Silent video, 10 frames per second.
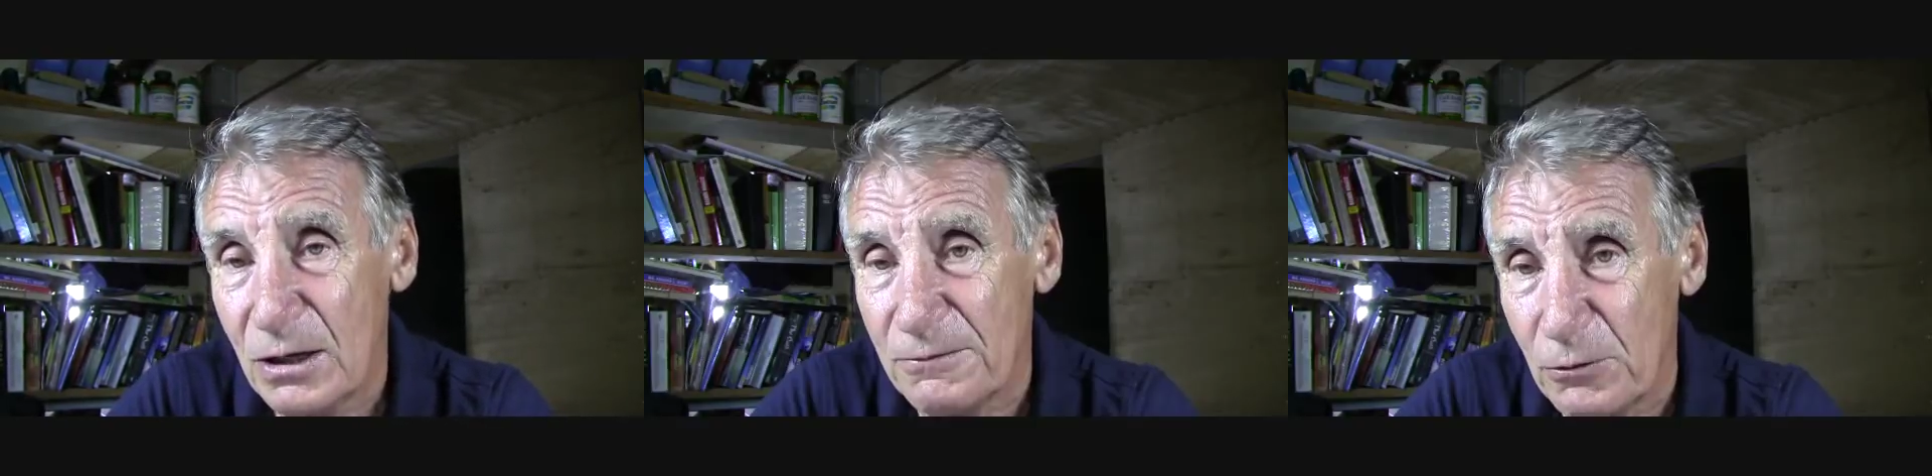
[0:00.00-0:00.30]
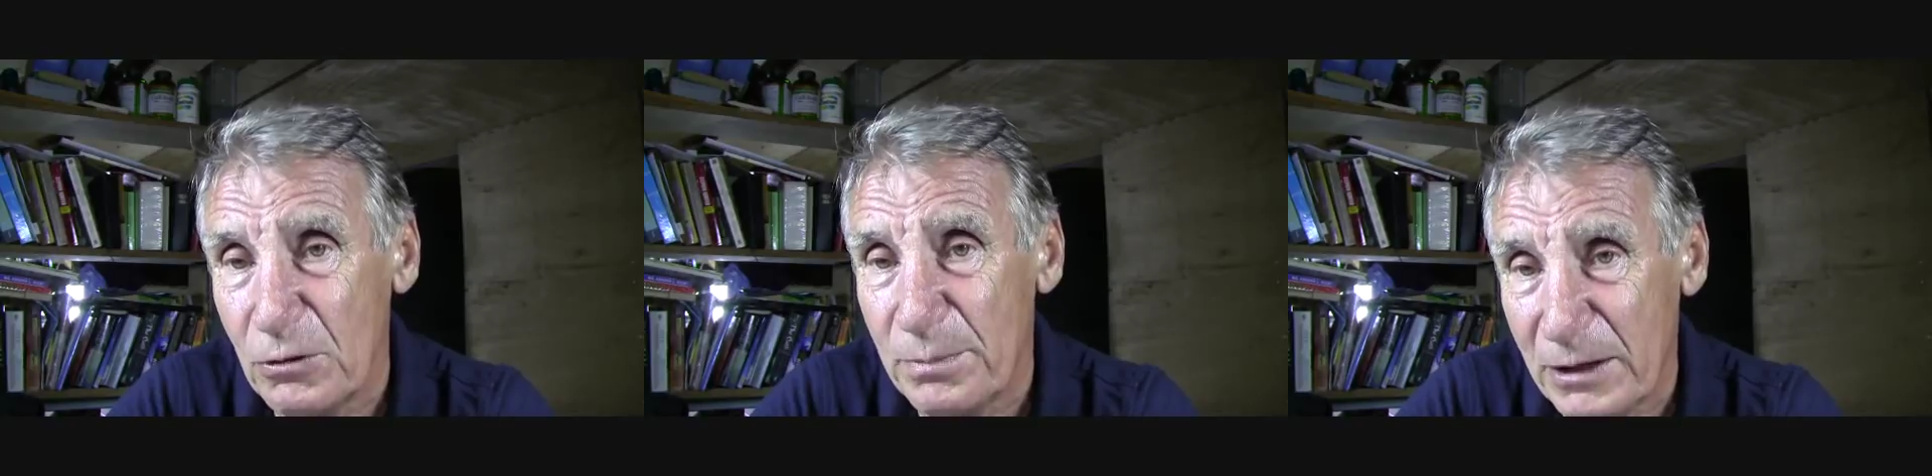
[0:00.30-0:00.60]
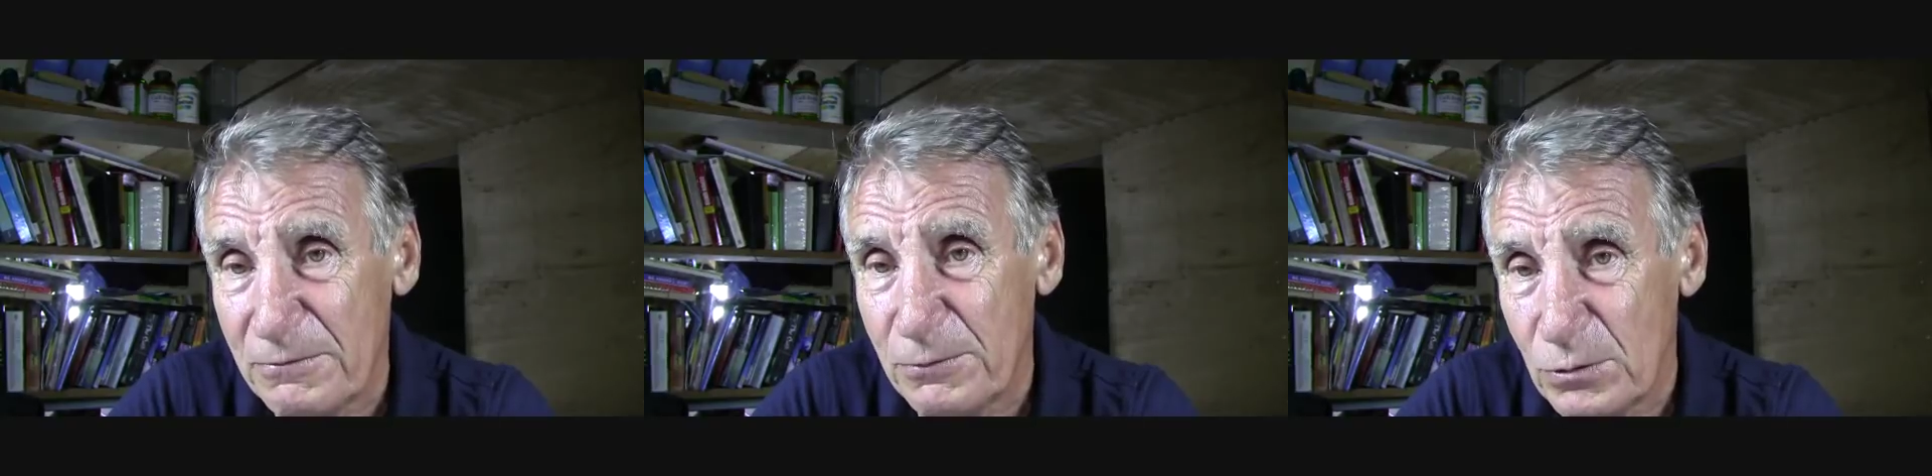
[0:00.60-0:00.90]
a
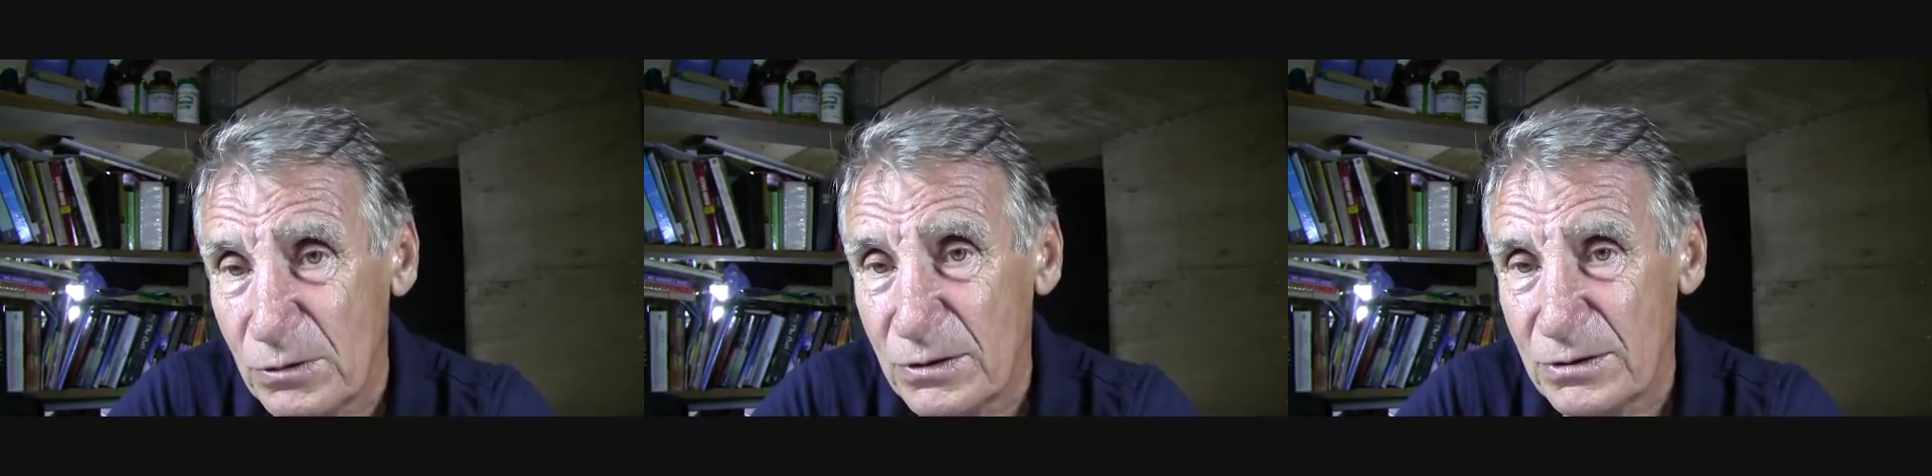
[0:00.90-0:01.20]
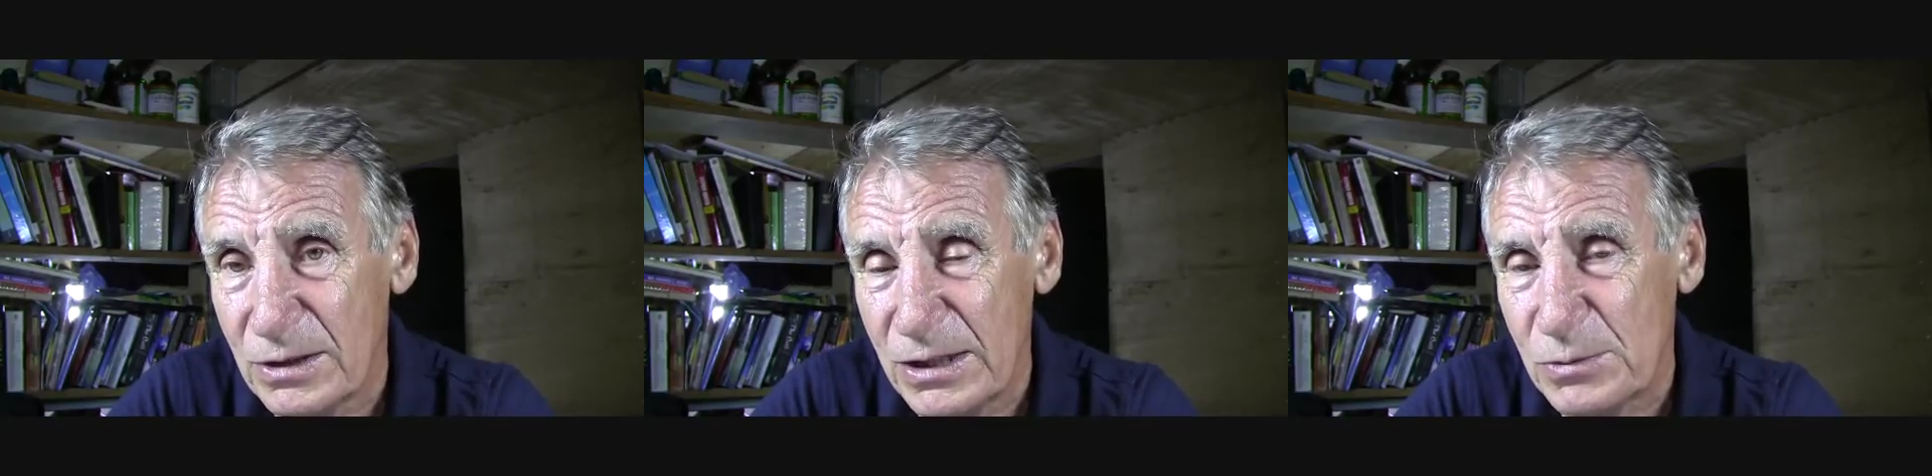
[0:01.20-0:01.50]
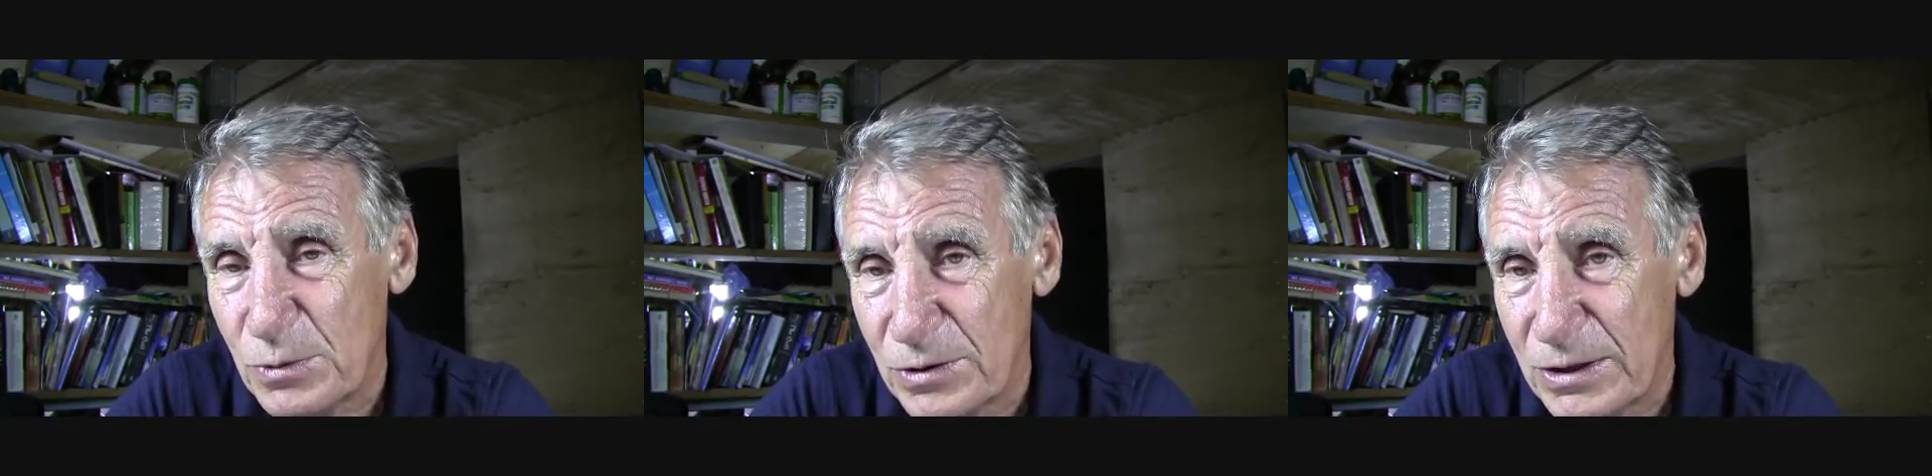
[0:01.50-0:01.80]
4x4 that
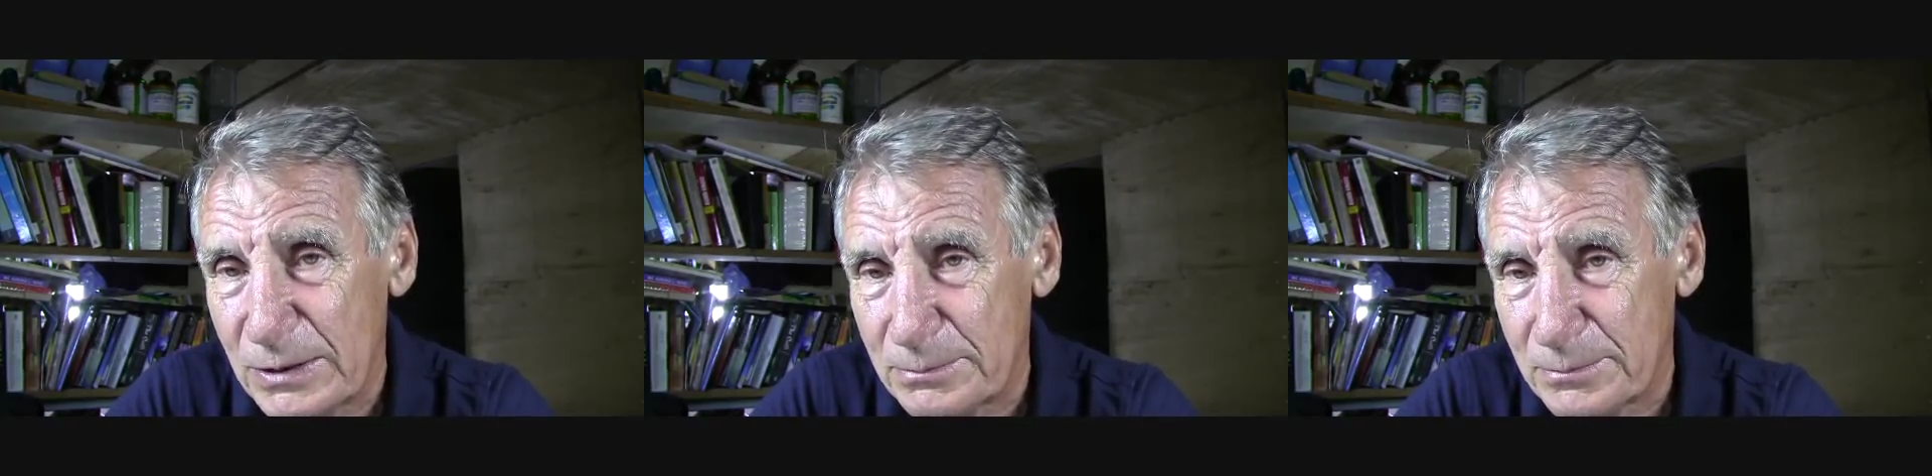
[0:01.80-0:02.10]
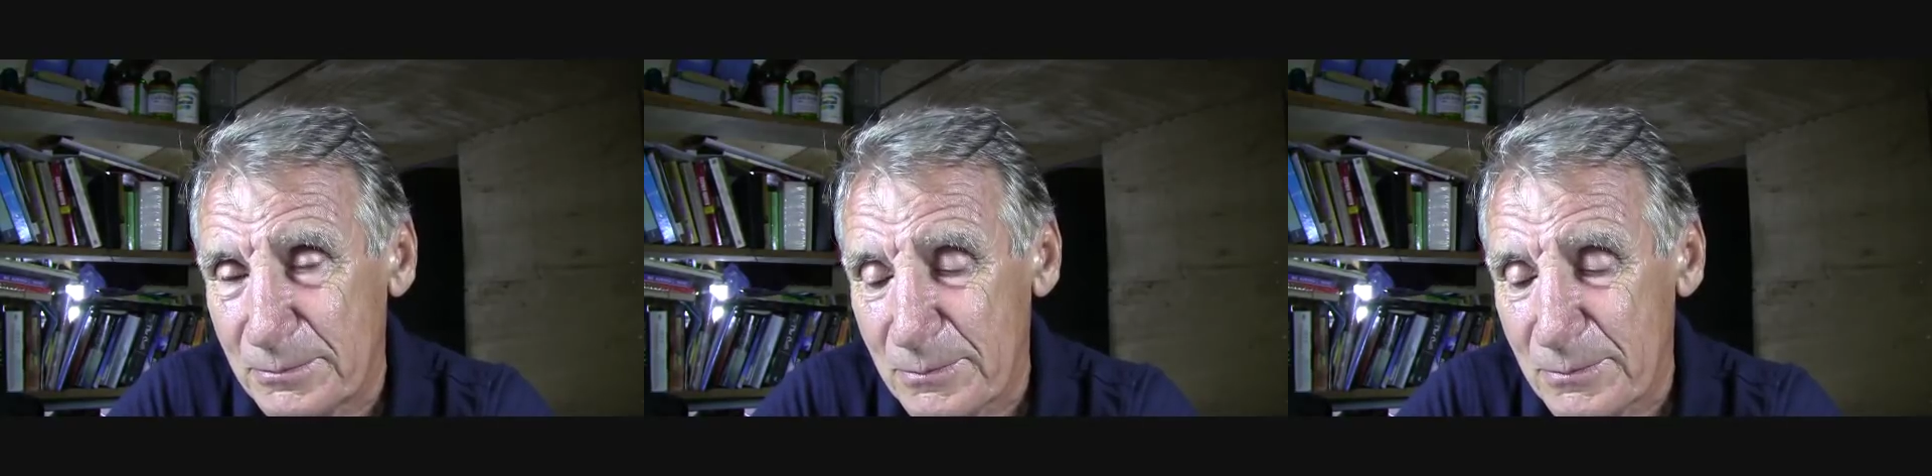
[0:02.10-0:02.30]
is working.